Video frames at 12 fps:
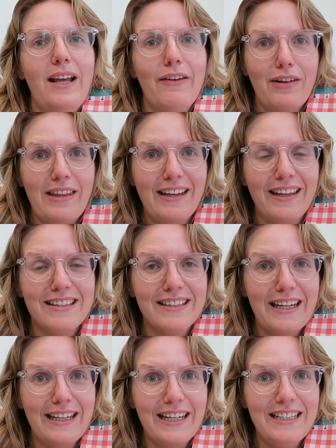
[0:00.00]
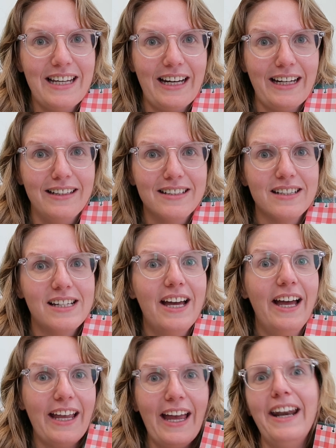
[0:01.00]
everything can stay contained.
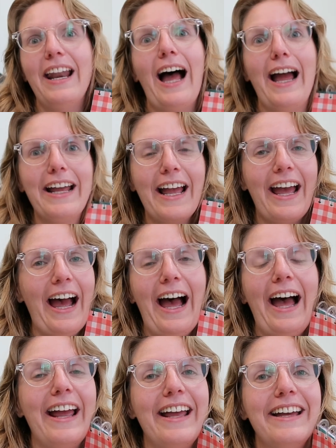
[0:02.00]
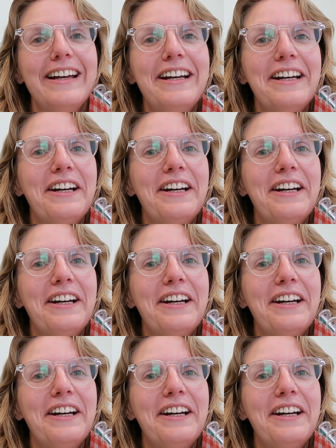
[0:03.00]
Again, I